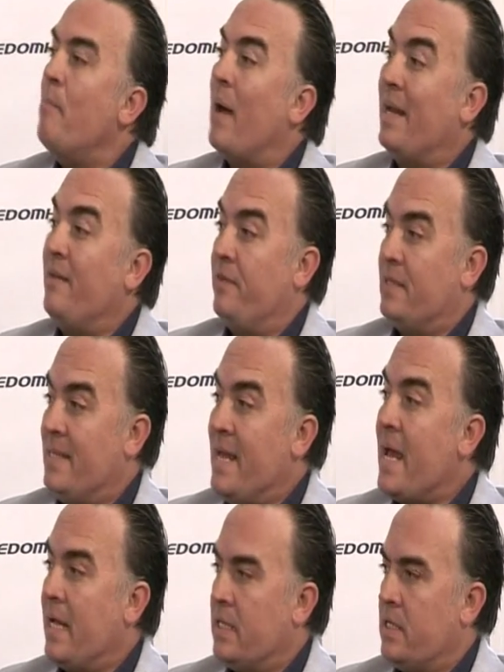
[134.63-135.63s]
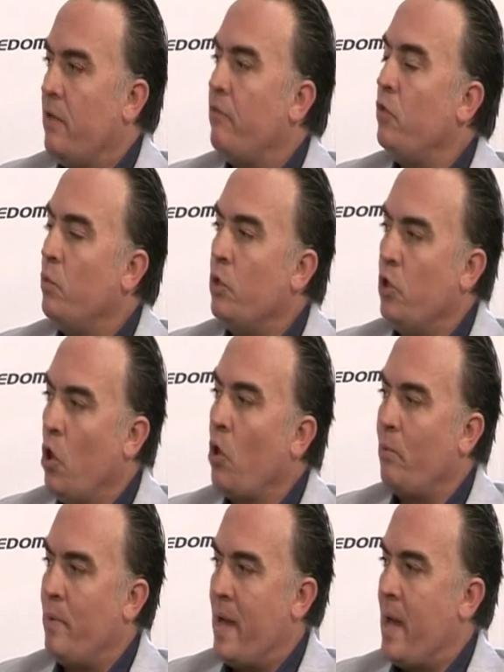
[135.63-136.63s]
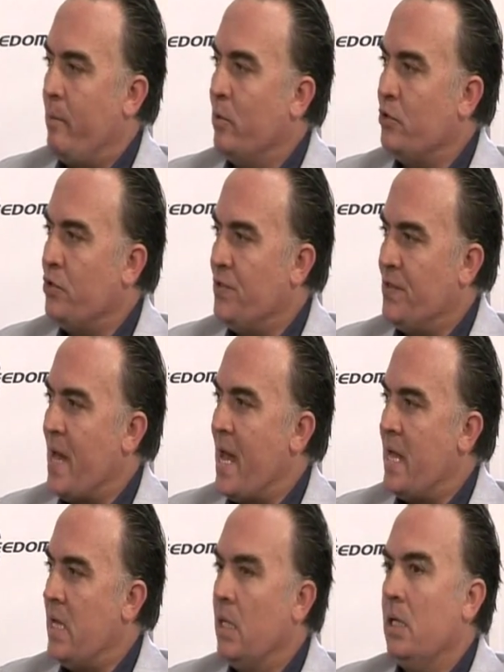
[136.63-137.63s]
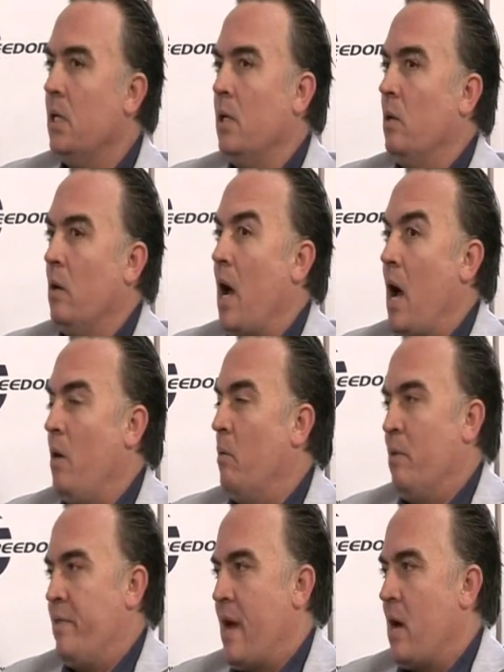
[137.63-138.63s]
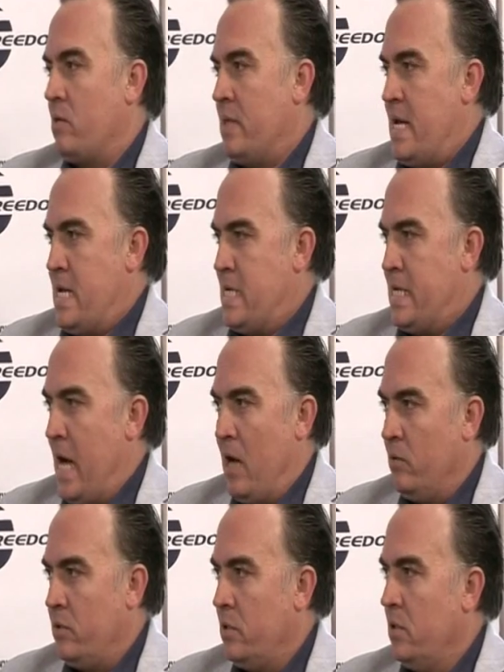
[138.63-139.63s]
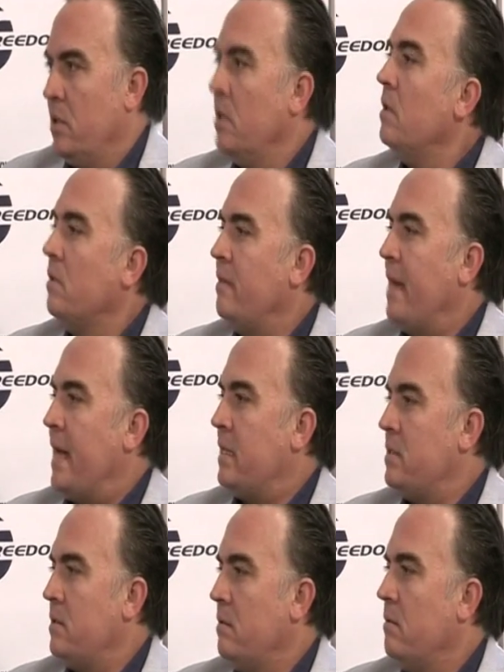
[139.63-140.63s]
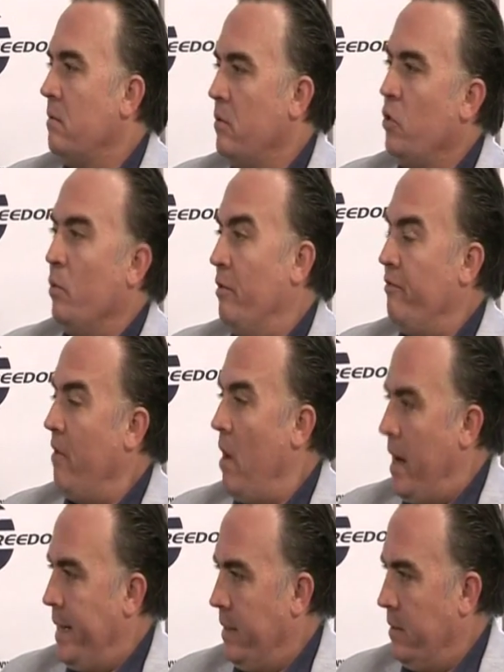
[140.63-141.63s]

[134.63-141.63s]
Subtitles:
But if it's negative, you would not be able to say without any doubt that you were fine.